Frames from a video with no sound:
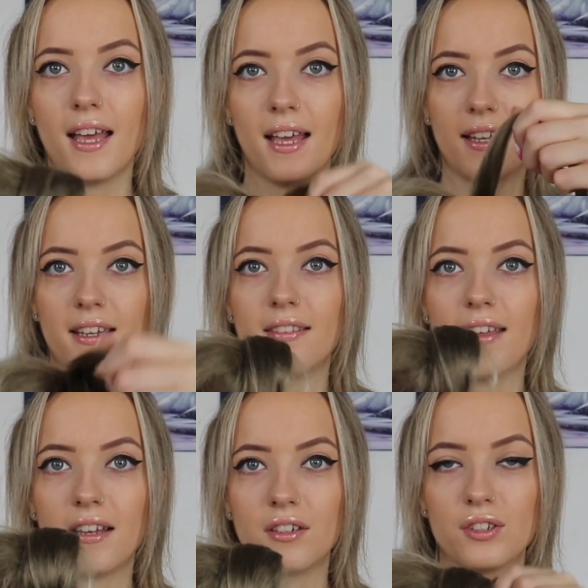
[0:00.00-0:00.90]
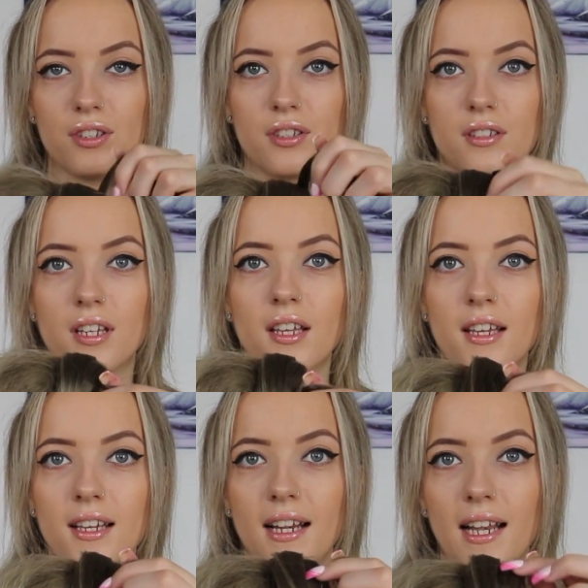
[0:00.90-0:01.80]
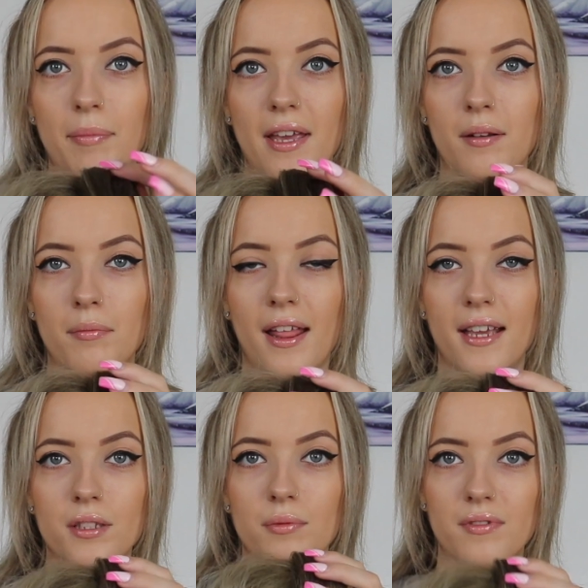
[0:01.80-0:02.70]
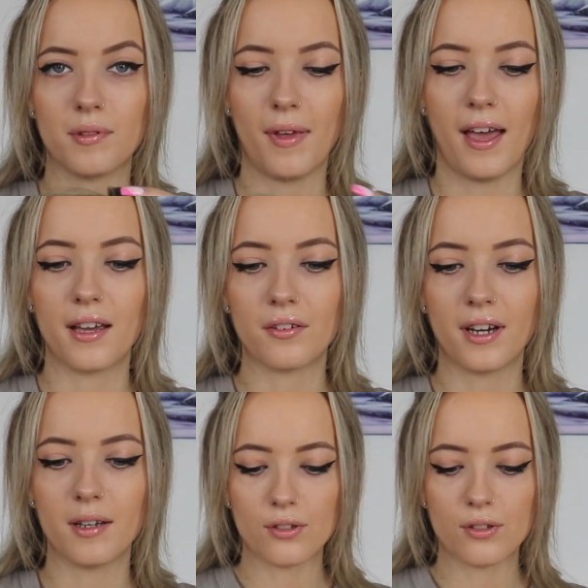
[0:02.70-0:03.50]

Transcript: and then just clip it in place with some hair grip.